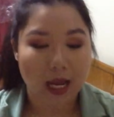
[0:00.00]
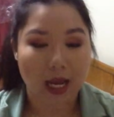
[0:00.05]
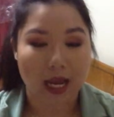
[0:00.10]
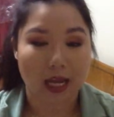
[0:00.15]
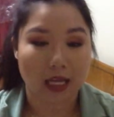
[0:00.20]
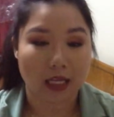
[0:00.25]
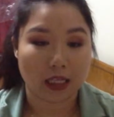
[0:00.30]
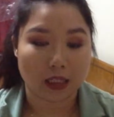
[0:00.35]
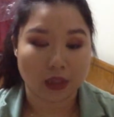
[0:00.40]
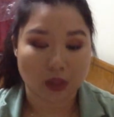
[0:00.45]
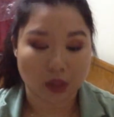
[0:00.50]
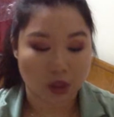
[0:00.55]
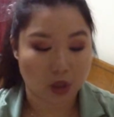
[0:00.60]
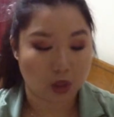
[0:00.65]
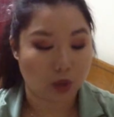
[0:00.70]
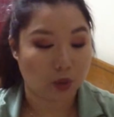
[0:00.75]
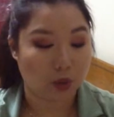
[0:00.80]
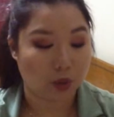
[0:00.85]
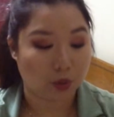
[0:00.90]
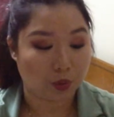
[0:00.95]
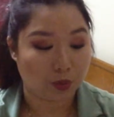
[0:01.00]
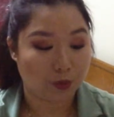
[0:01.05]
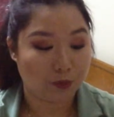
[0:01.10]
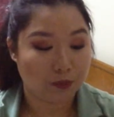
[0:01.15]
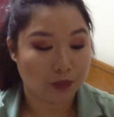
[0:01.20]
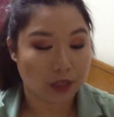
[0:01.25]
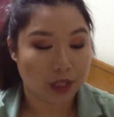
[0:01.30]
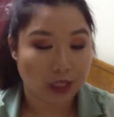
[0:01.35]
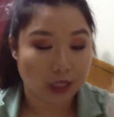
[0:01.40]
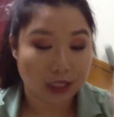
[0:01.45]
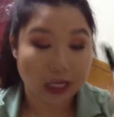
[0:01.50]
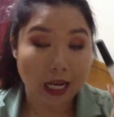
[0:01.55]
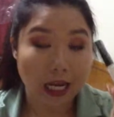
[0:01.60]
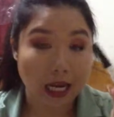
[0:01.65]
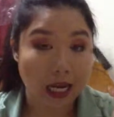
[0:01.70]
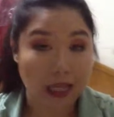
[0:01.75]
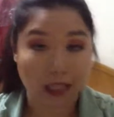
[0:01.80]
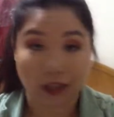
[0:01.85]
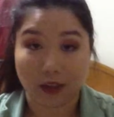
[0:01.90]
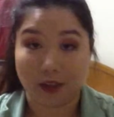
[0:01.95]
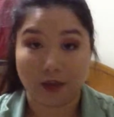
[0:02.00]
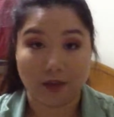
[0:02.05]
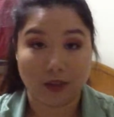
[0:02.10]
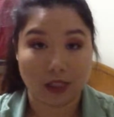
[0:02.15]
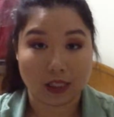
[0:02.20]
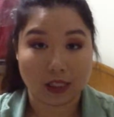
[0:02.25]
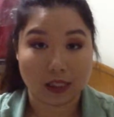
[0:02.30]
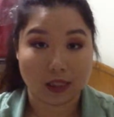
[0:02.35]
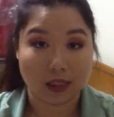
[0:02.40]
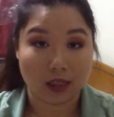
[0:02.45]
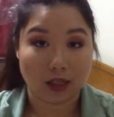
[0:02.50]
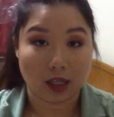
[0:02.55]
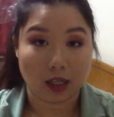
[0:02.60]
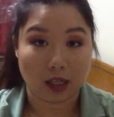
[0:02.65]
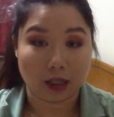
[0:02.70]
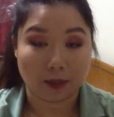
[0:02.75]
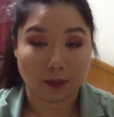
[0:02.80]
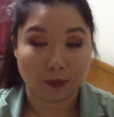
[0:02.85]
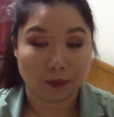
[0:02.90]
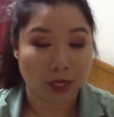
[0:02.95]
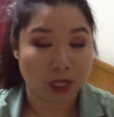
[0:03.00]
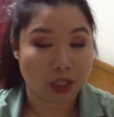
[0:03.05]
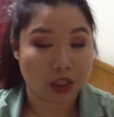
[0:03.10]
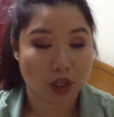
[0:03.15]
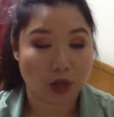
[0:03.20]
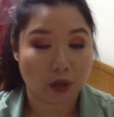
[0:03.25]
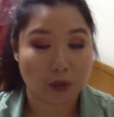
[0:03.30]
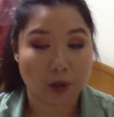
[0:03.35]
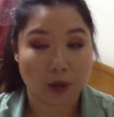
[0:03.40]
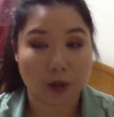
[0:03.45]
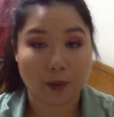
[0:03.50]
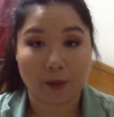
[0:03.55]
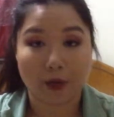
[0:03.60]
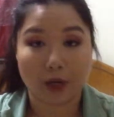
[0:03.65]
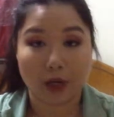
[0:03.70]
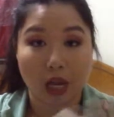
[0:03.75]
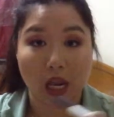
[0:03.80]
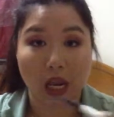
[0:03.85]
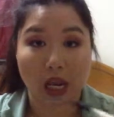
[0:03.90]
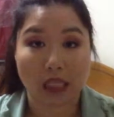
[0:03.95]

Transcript: And so yeah, I love this eyeshadow primer.